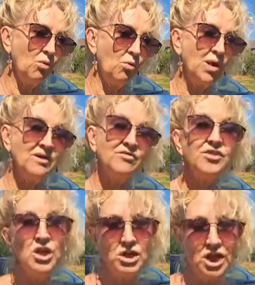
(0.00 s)
one of
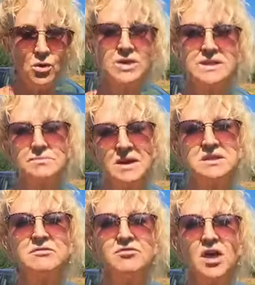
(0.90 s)
the lowest
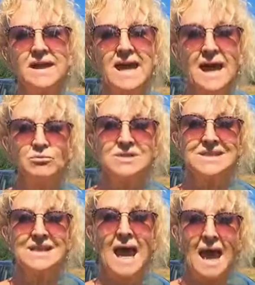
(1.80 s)
butterfly counts